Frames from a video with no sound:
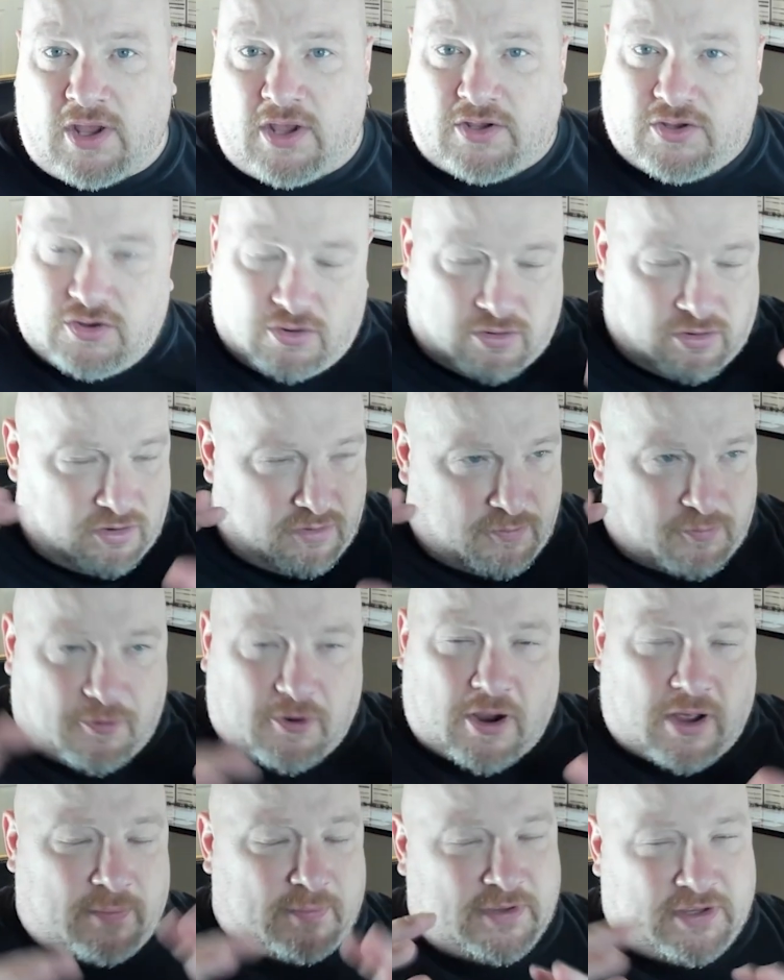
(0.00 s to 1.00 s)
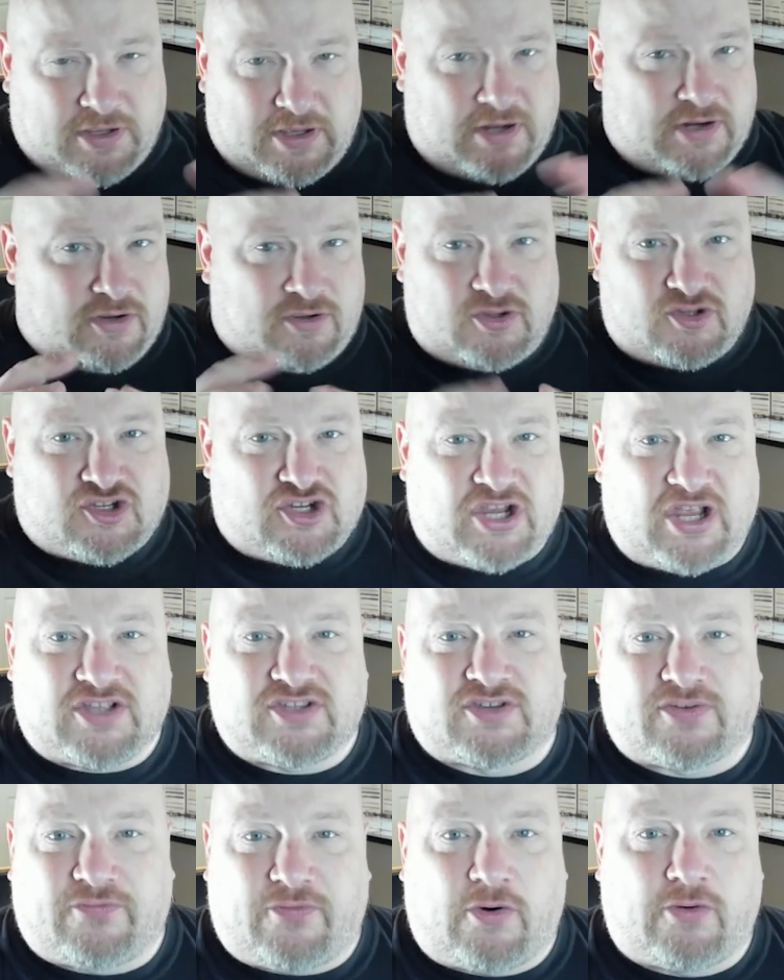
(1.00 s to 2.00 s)
you're going to probably get a good
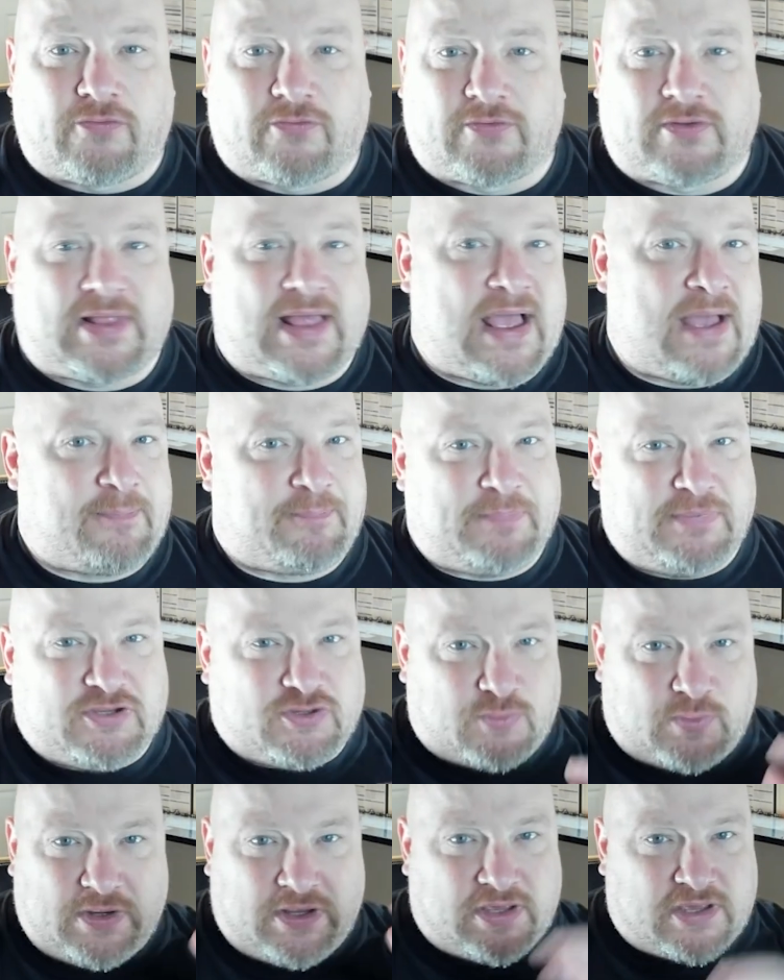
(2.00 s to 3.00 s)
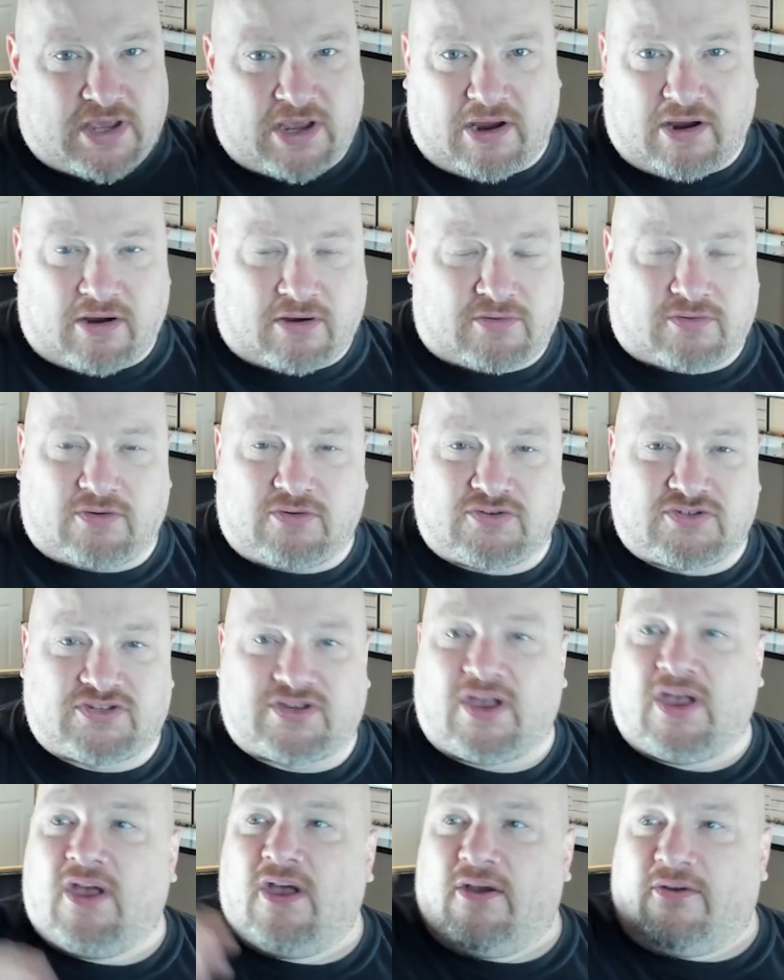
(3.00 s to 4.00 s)
chance of overlap between characters
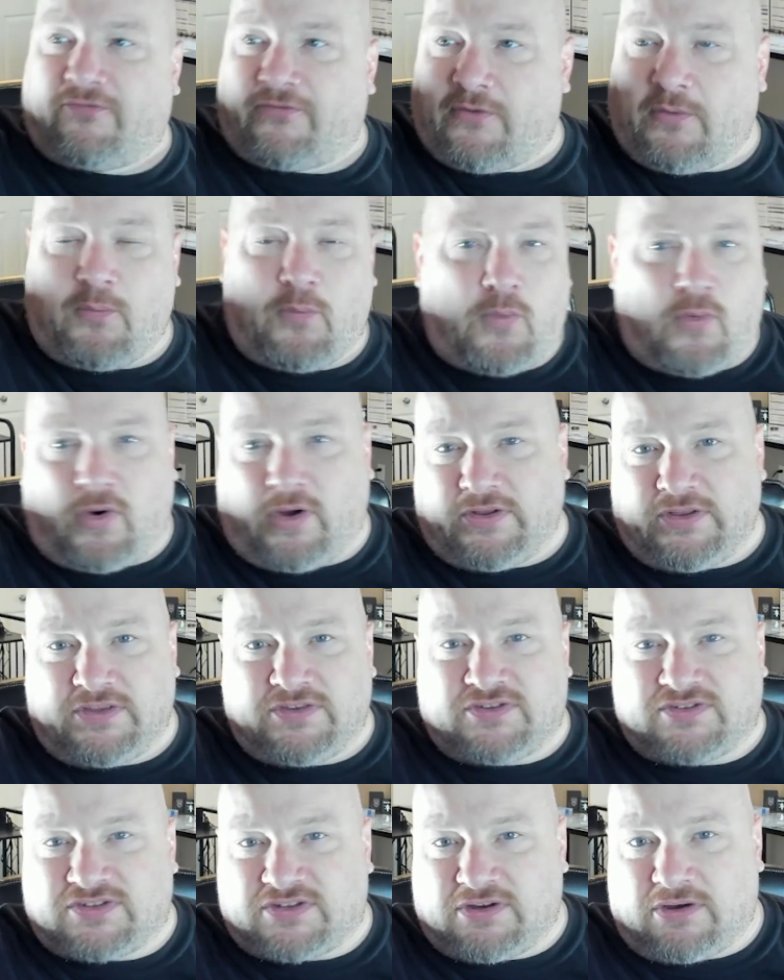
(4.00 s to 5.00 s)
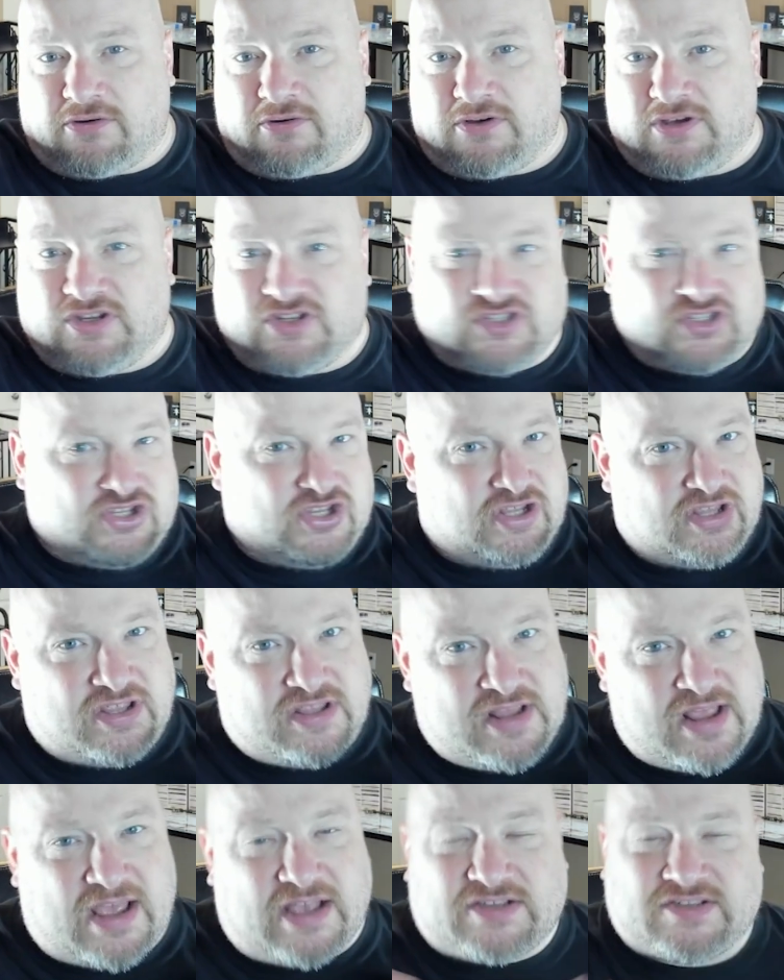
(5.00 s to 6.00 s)
from one series to the
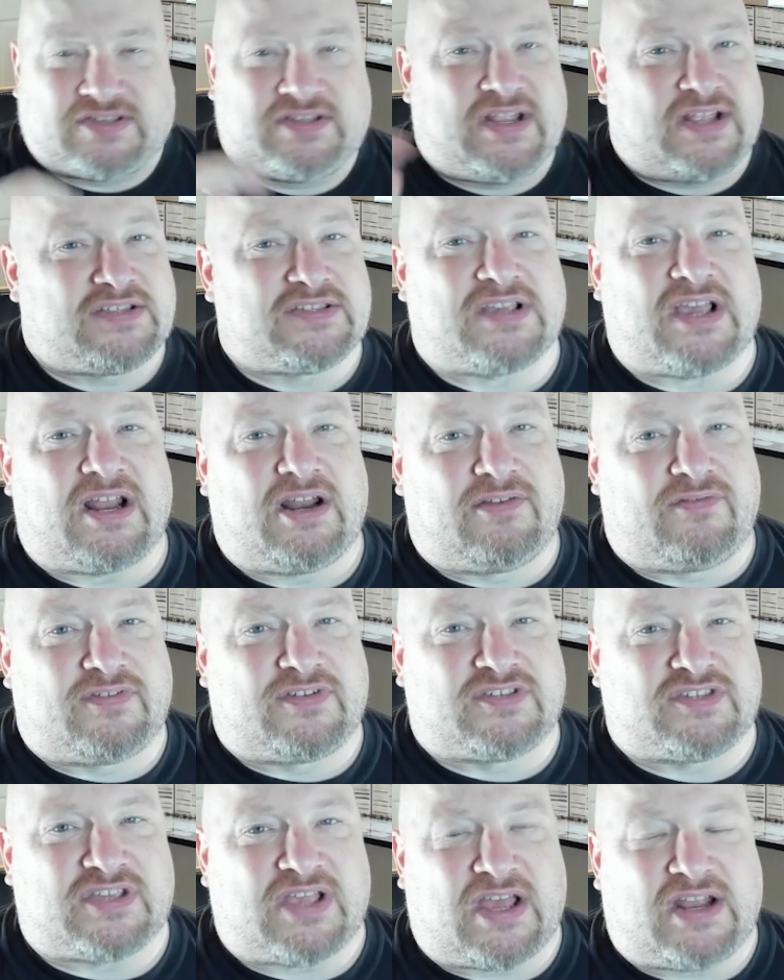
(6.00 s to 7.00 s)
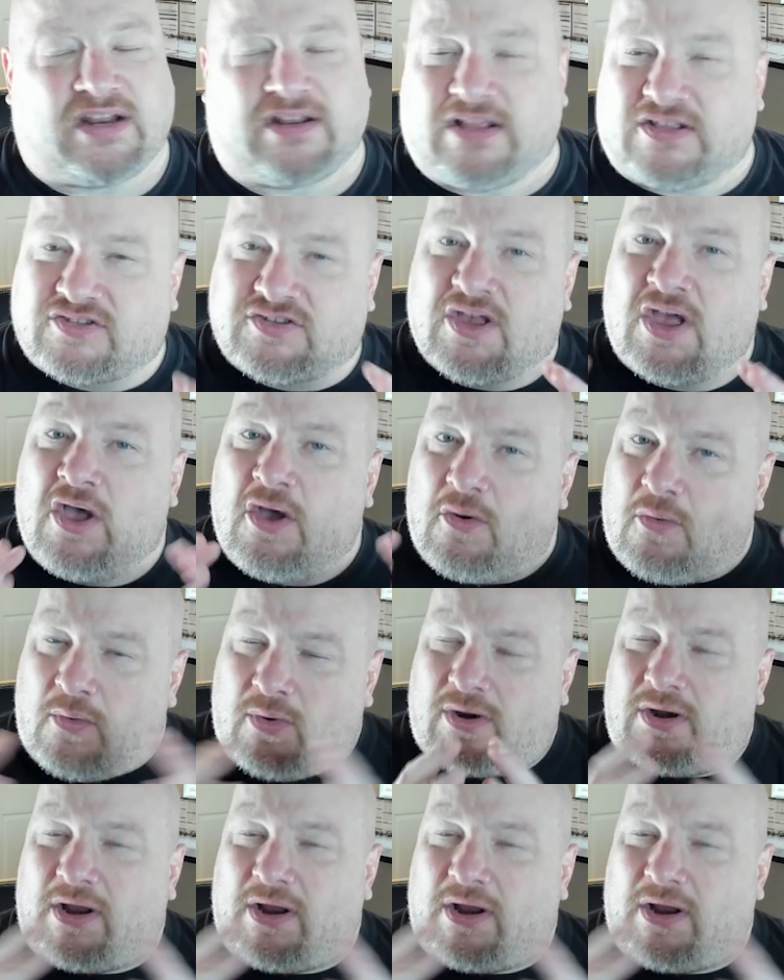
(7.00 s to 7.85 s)
next, and that's kind of exciting. That's what